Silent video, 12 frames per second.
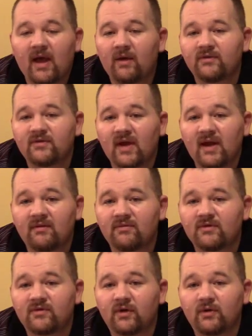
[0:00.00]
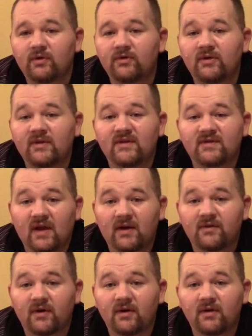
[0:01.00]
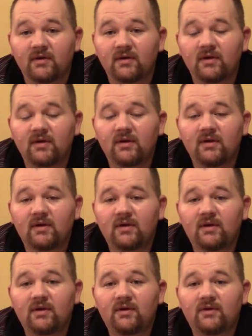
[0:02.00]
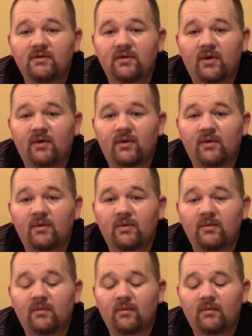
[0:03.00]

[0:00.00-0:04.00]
outside of the circle to the center. So